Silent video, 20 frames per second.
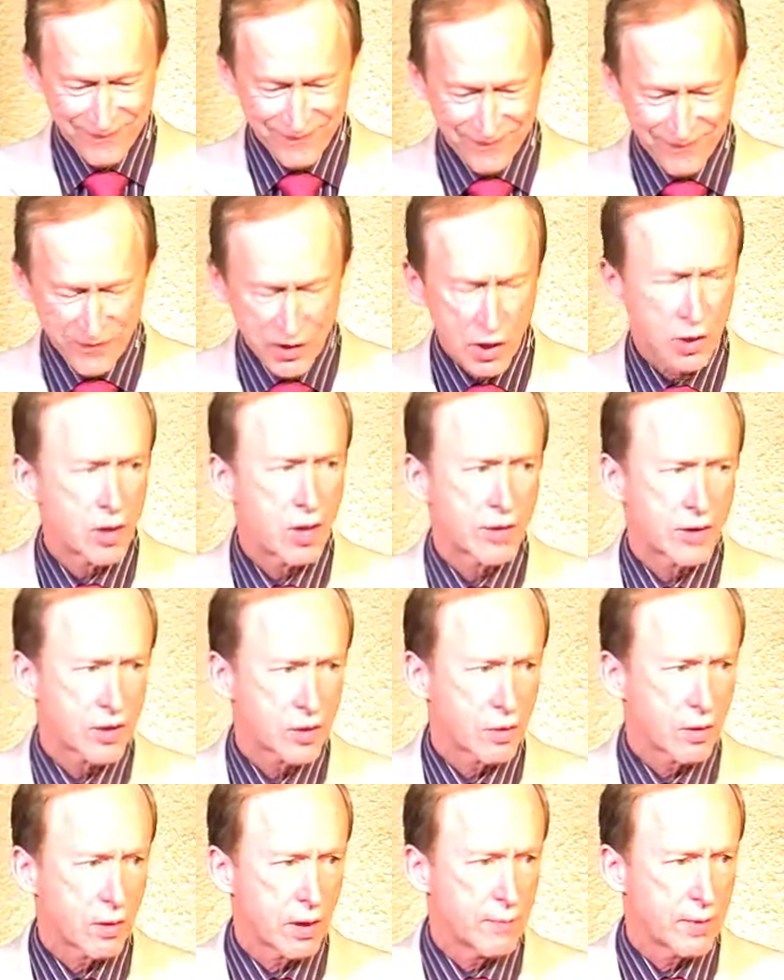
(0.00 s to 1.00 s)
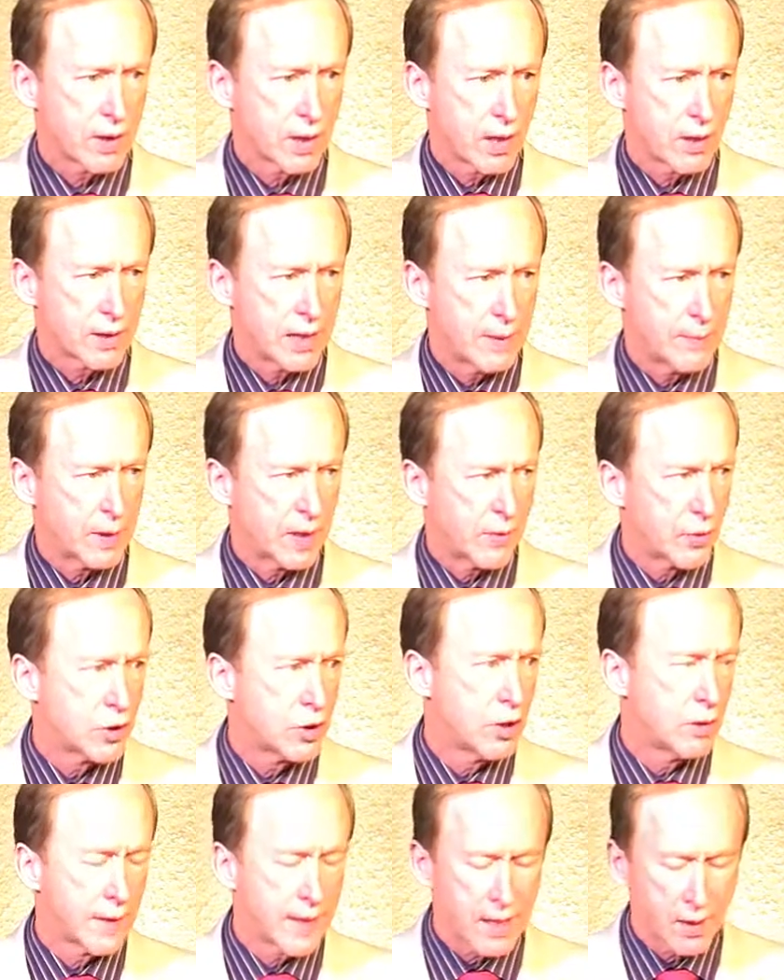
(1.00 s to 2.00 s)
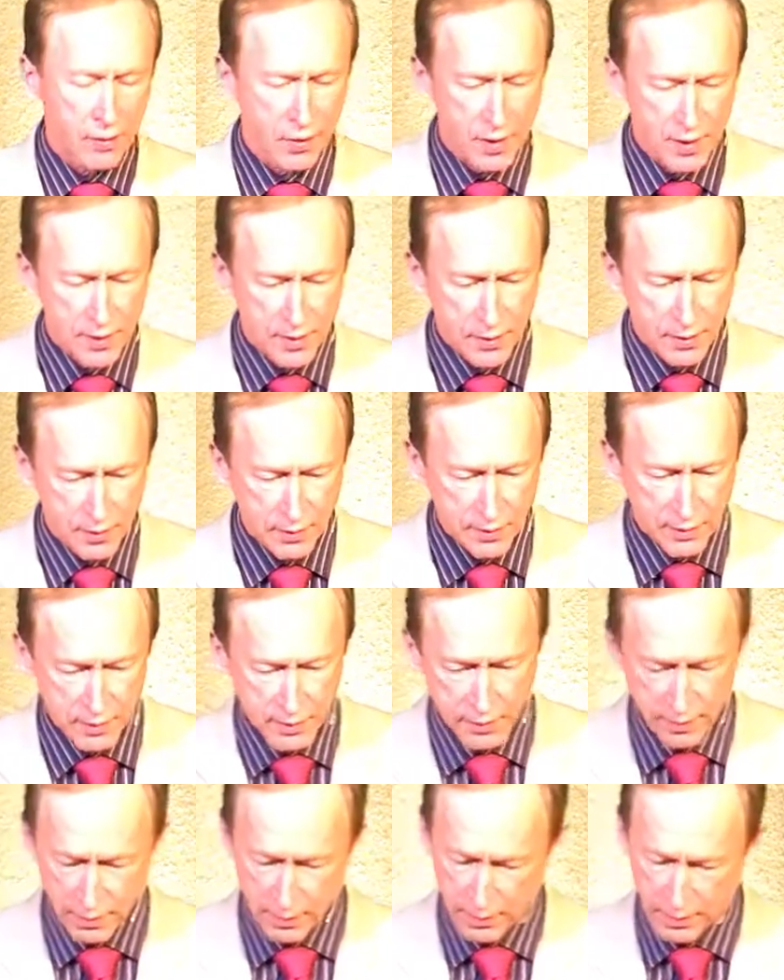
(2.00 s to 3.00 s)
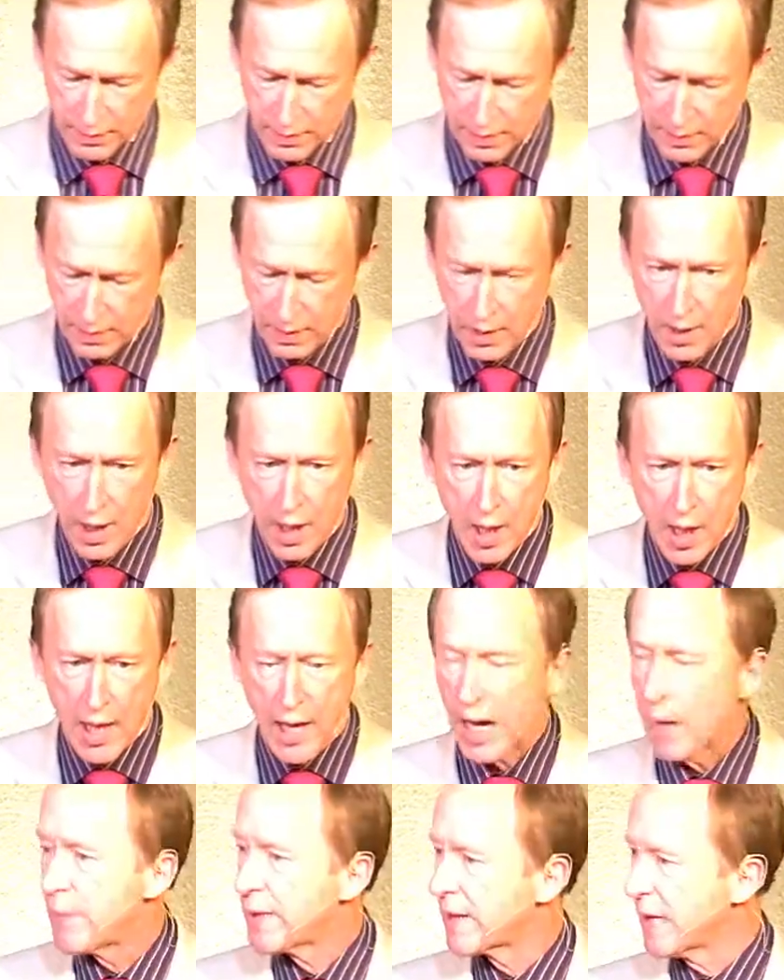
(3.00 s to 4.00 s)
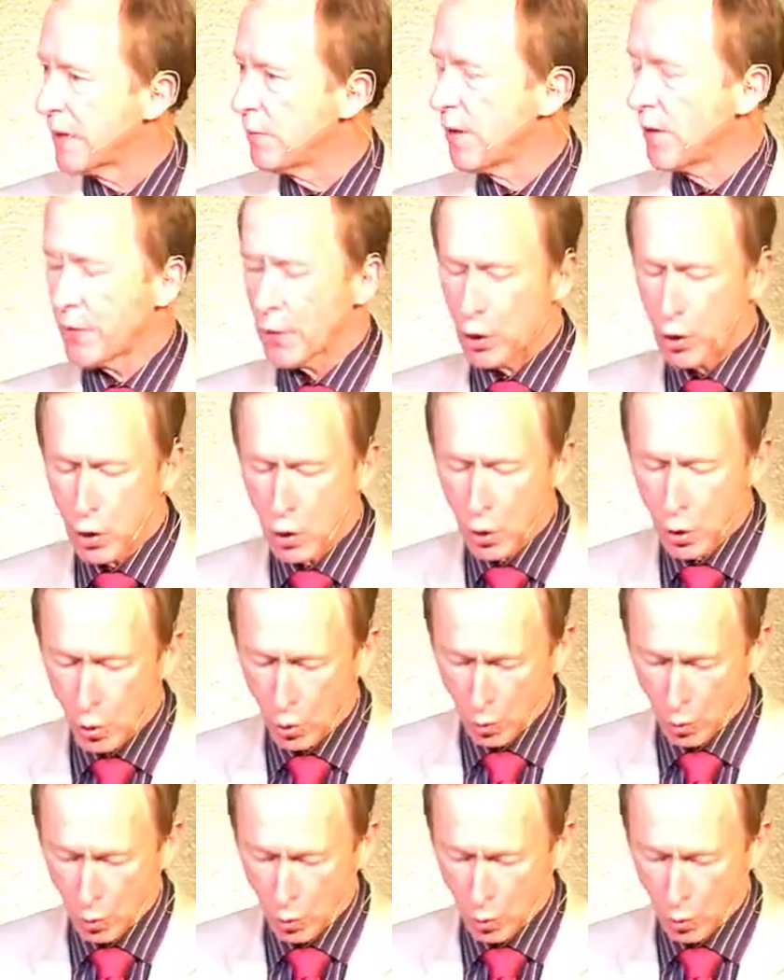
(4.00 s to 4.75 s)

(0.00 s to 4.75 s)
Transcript: a long story, but I'll keep it under two hours. I'll begin with the who.